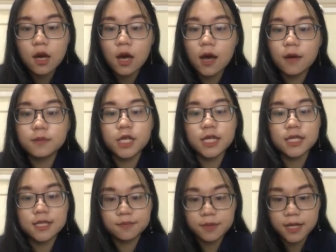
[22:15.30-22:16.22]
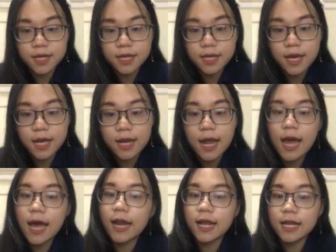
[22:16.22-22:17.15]
objectively, and
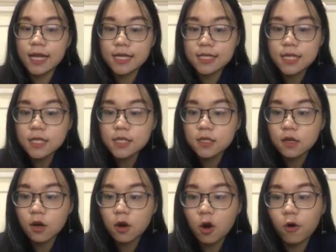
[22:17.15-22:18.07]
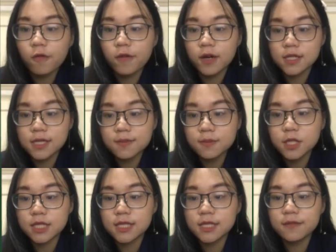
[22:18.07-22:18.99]
analysis over
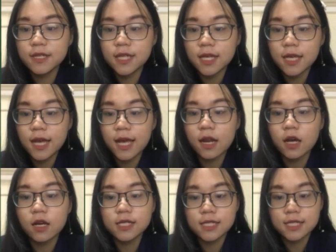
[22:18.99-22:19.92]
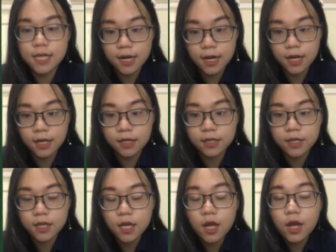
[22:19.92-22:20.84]
subjectivity and understanding.
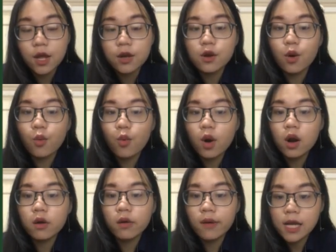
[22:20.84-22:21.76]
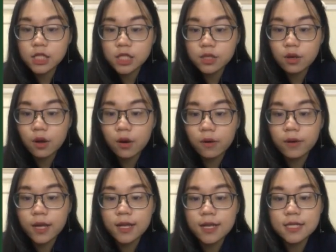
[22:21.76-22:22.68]
The word rational
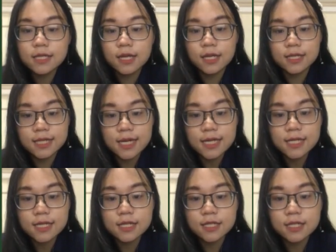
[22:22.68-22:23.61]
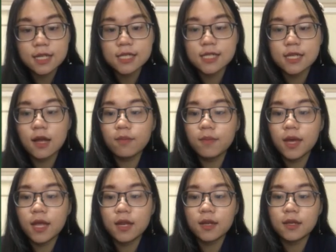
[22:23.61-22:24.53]
in this context does not
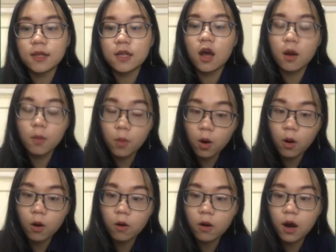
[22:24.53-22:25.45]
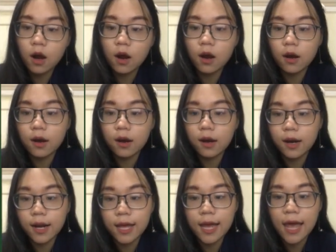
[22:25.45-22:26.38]
mean normal or
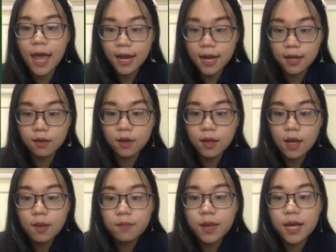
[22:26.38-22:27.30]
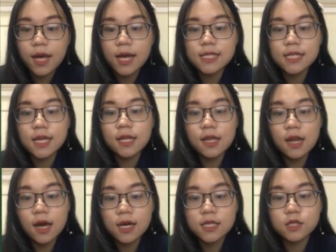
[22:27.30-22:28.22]
clear-headed because it
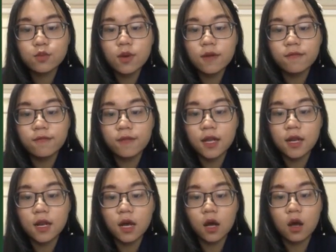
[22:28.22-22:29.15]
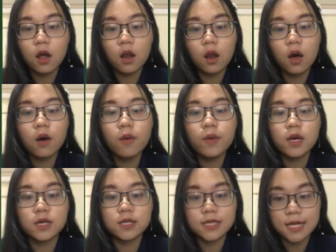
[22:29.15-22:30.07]
does within the
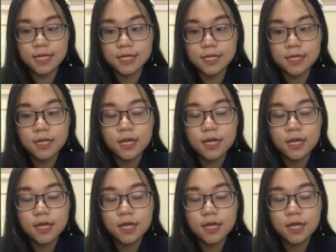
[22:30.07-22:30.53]
colloquial sense.